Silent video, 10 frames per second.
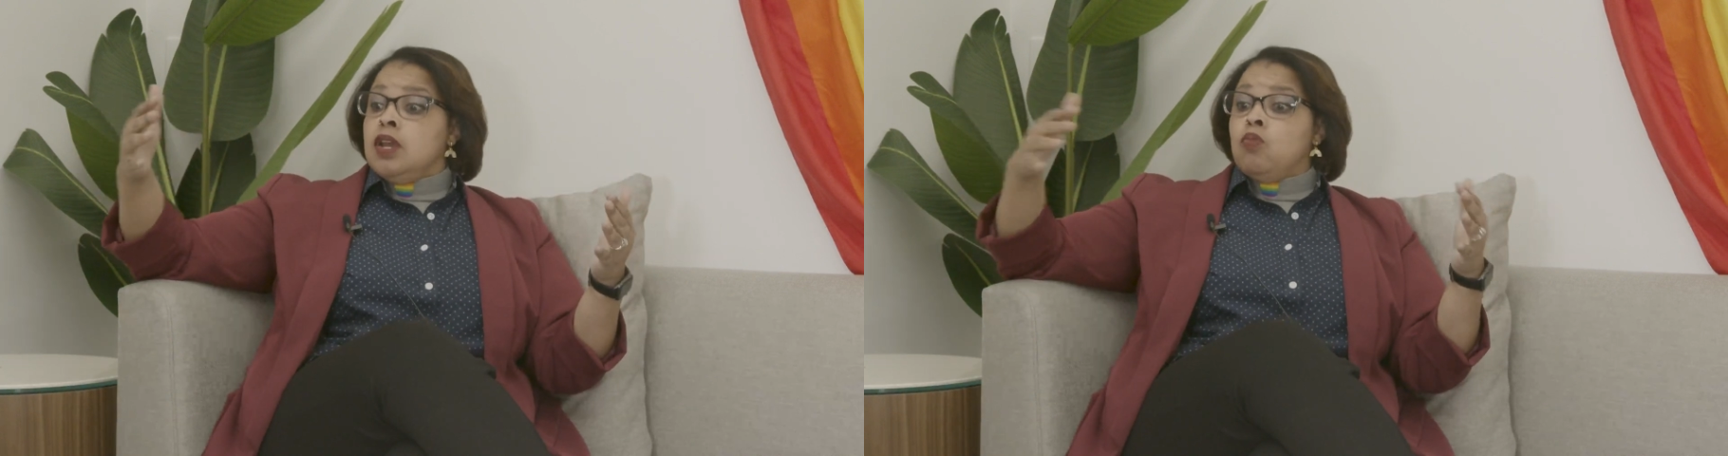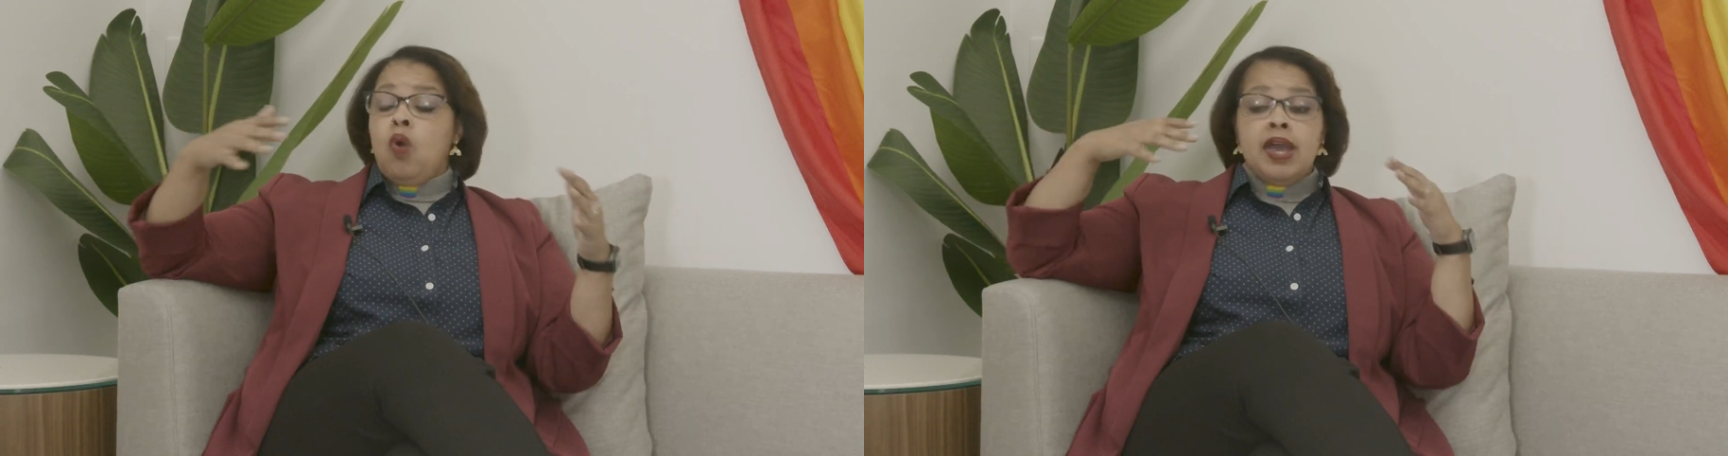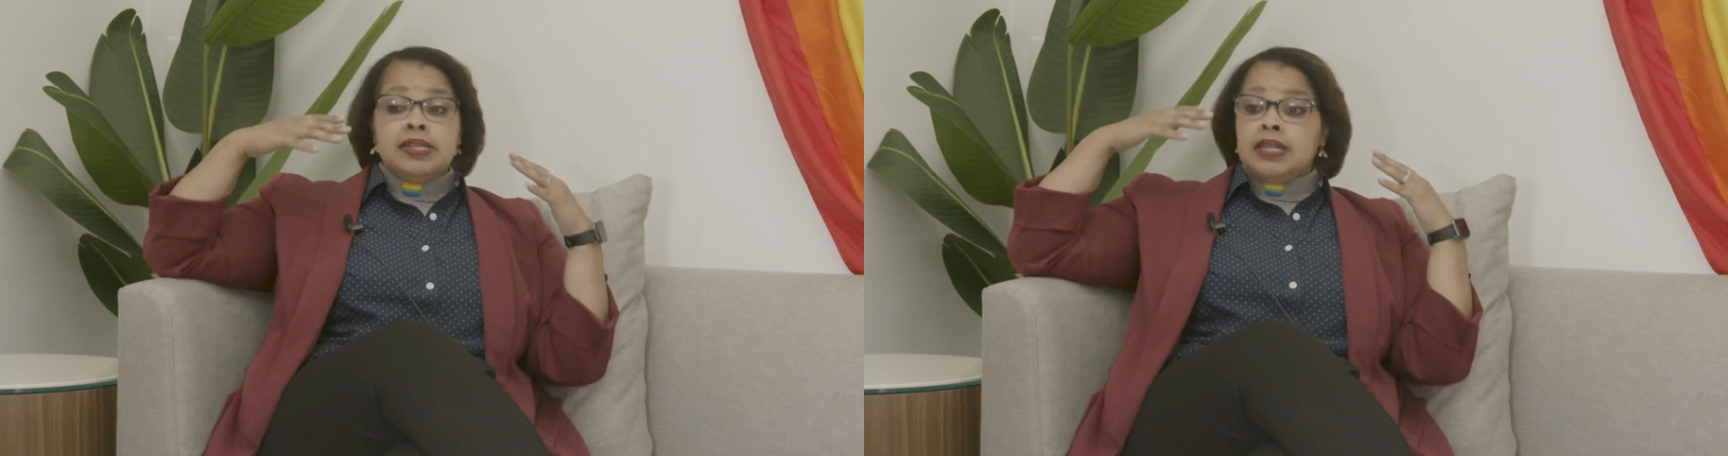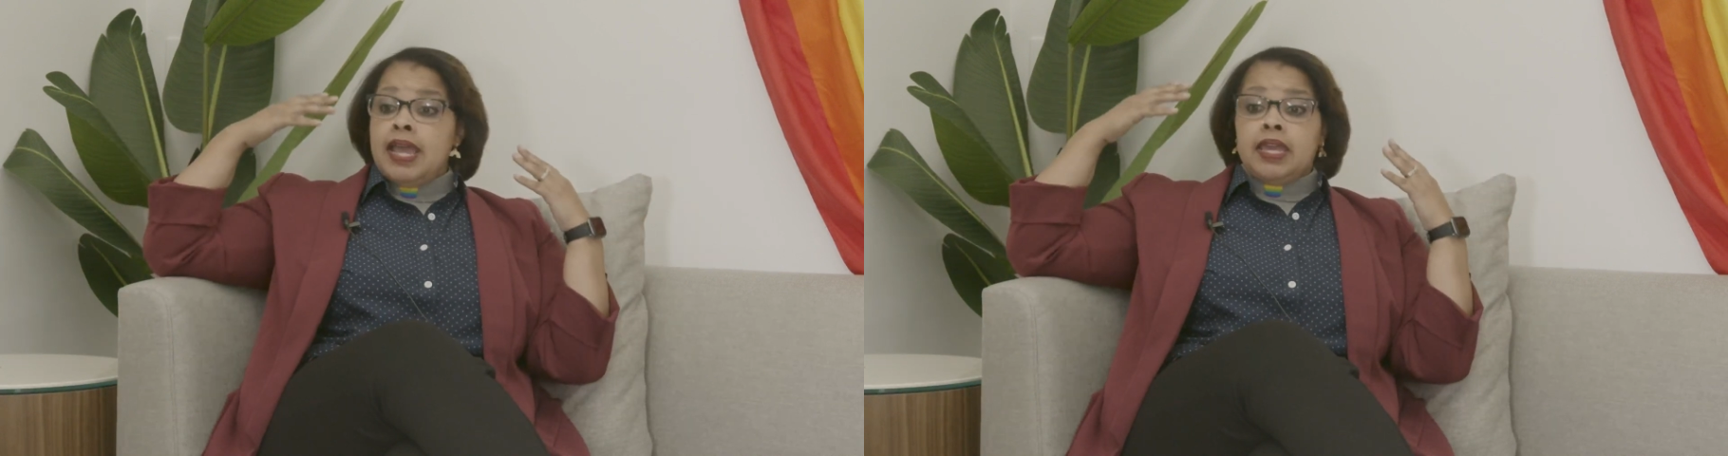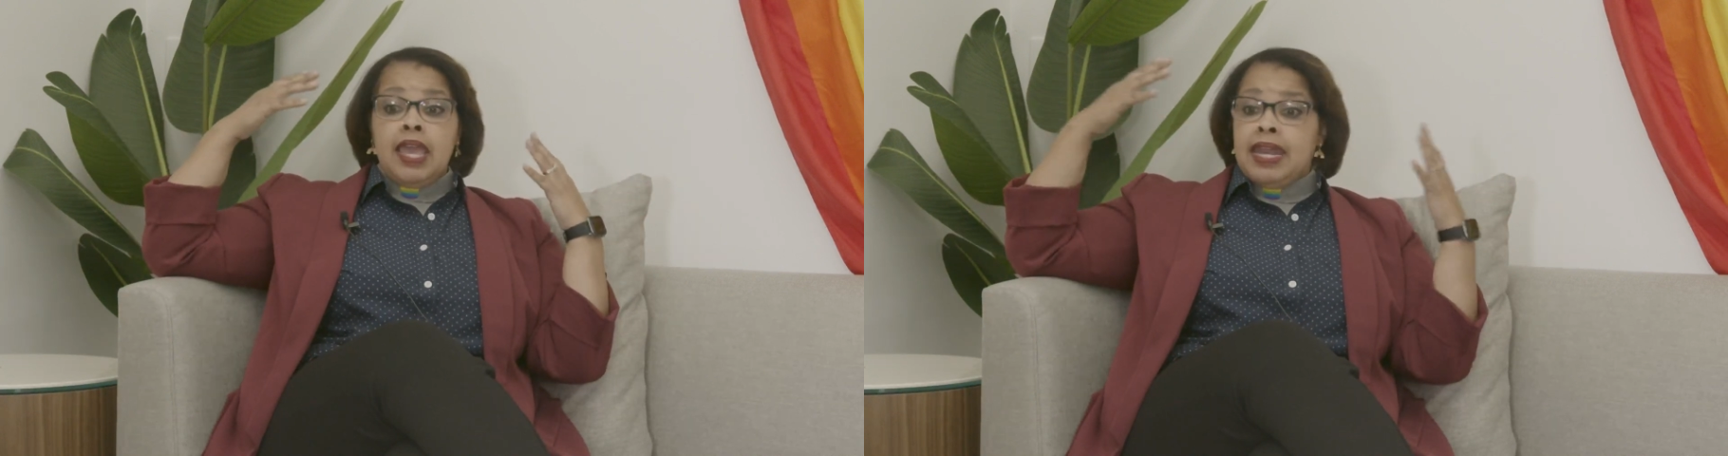was
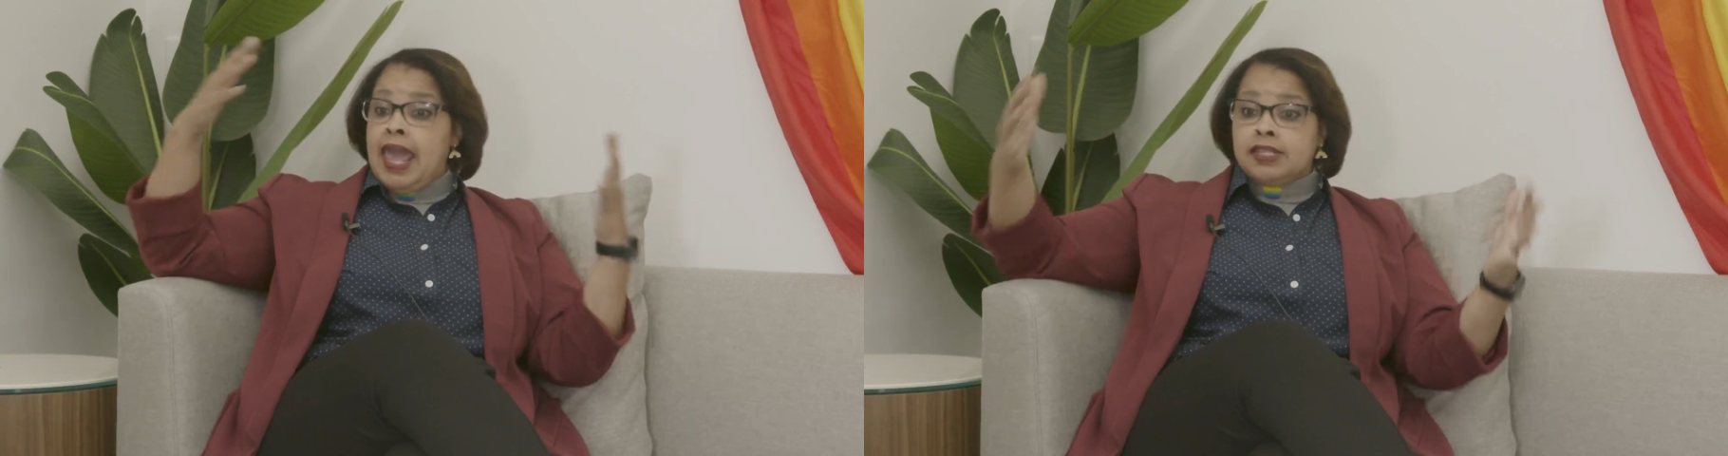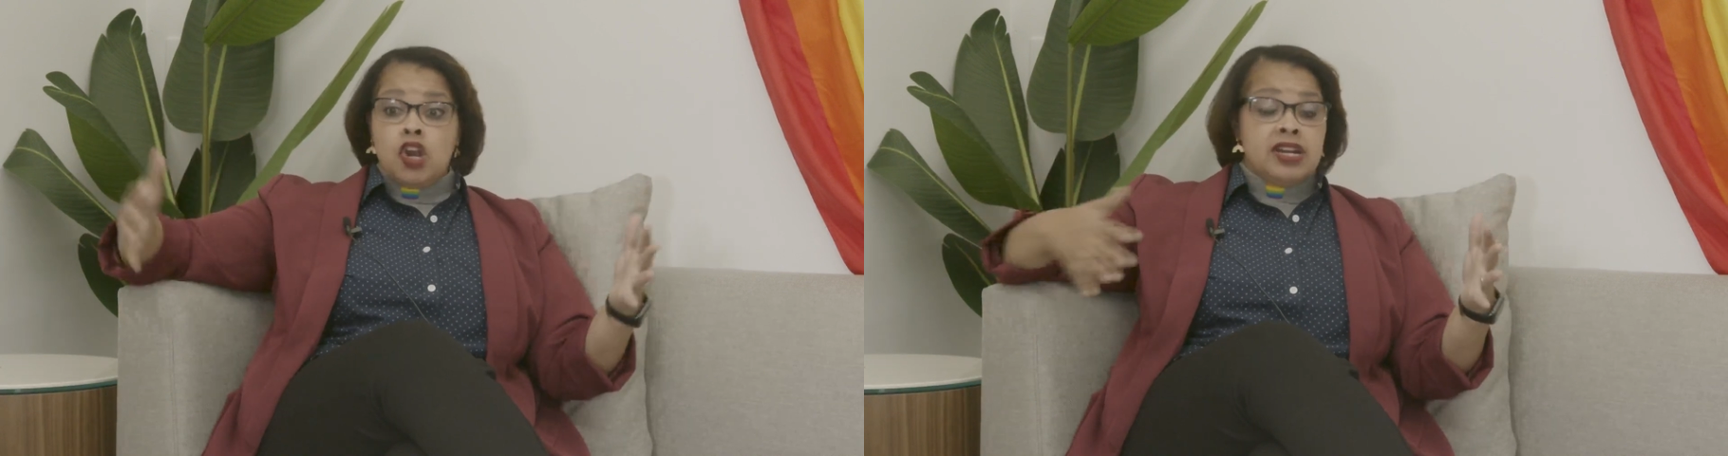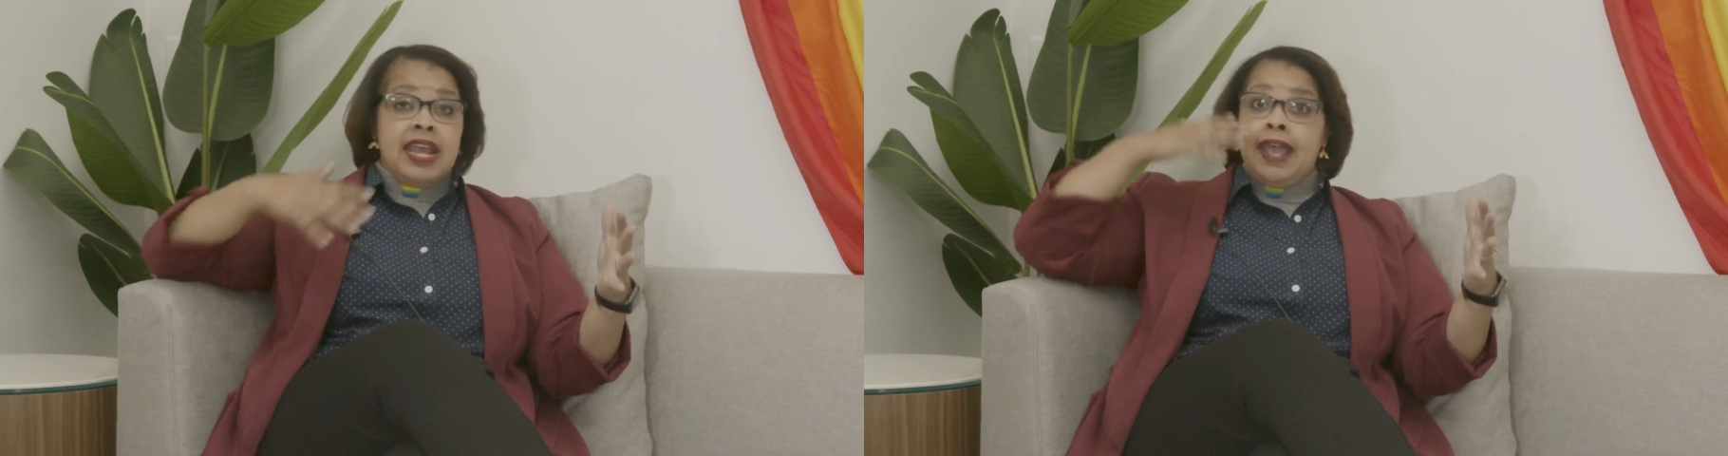it started to